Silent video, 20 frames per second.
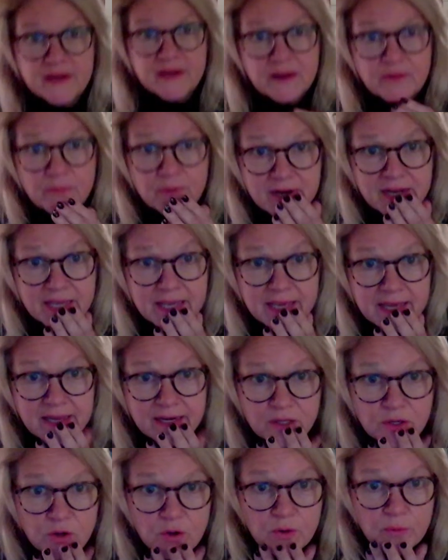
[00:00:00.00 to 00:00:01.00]
that I want to
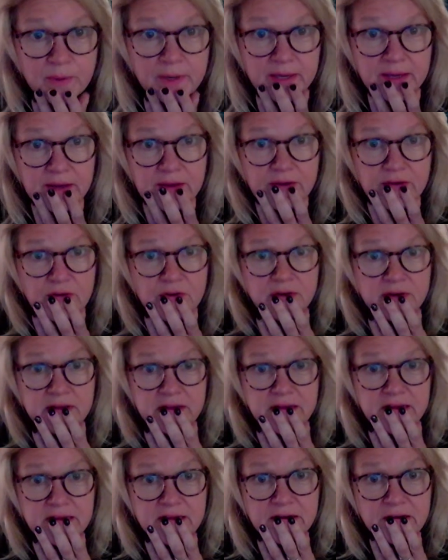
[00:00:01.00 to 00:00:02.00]
get going on
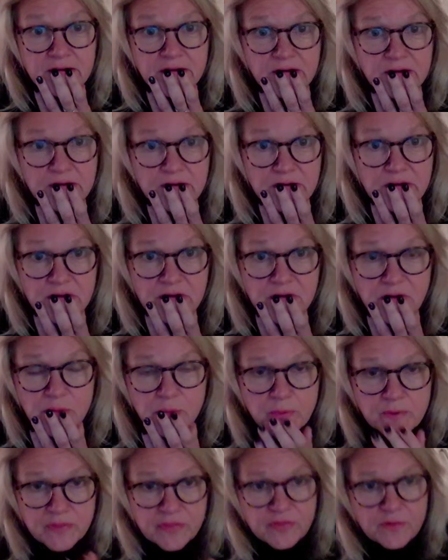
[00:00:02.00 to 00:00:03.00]
here
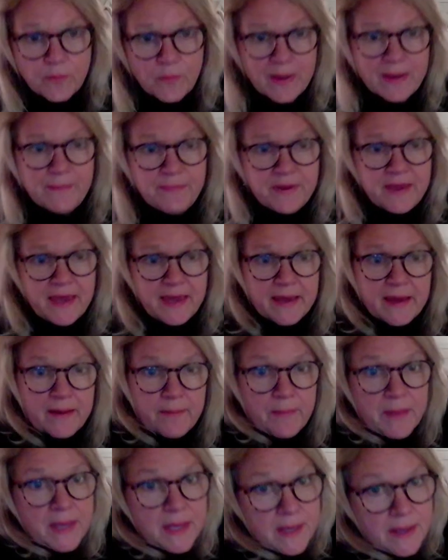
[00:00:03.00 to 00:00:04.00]
with the
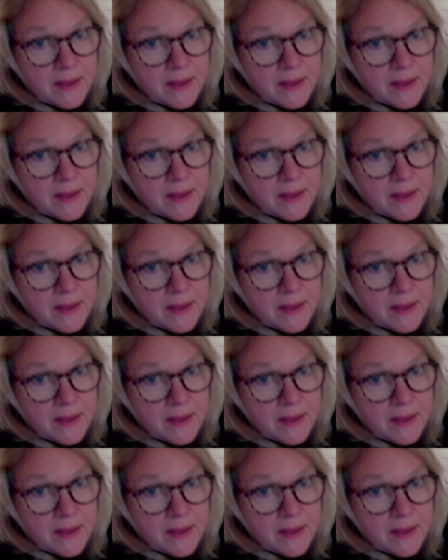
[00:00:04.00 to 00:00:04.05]
webcam.